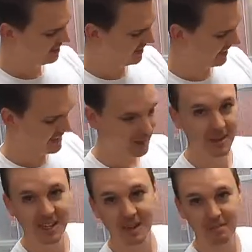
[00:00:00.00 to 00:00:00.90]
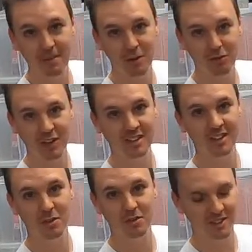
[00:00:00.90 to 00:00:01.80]
So yeah, that'll be a bit of
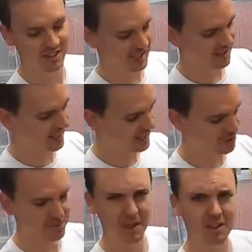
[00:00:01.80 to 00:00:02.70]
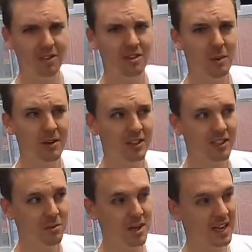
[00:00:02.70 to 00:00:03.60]
fun on Saturday. Should be good weather
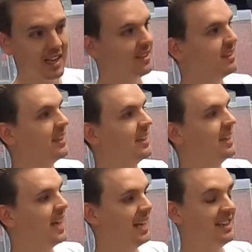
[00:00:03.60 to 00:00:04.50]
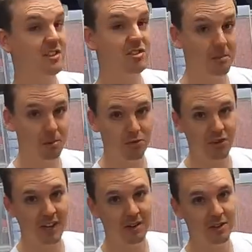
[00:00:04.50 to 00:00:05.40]
this weekend. And there's a jumble
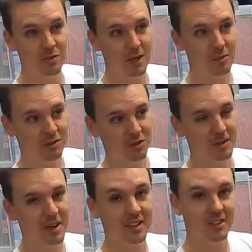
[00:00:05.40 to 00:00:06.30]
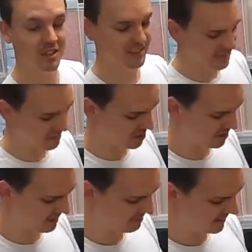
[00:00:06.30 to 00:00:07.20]
trail as well. We should be going to at the same
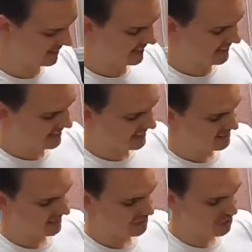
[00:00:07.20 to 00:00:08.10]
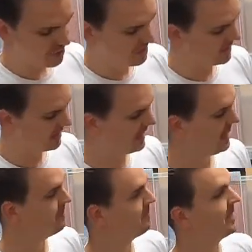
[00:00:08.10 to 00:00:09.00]
time. So that's cool.
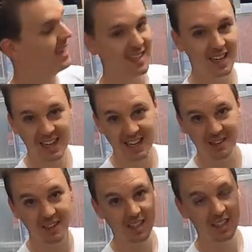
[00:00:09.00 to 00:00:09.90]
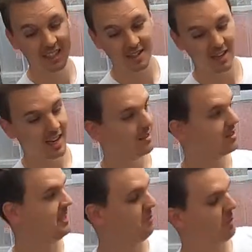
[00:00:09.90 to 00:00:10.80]
Yeah, again,
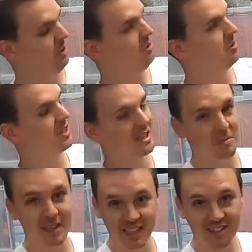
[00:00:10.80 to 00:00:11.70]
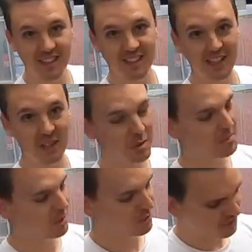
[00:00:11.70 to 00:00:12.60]
Saves me listing, saves me
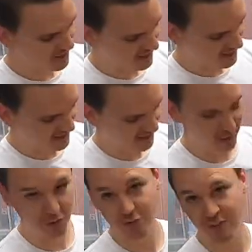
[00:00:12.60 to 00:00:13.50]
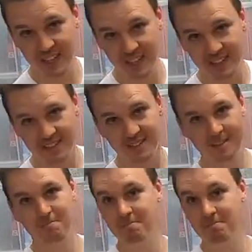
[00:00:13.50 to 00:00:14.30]
posting, no fees.